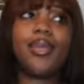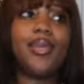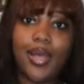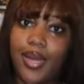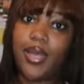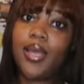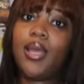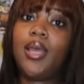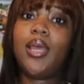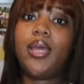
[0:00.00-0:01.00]
I get it
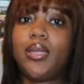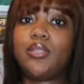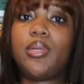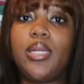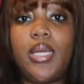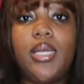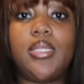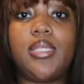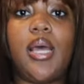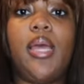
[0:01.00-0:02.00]
it is what it
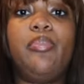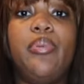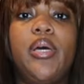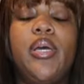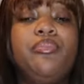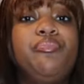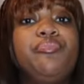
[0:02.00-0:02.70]
is like but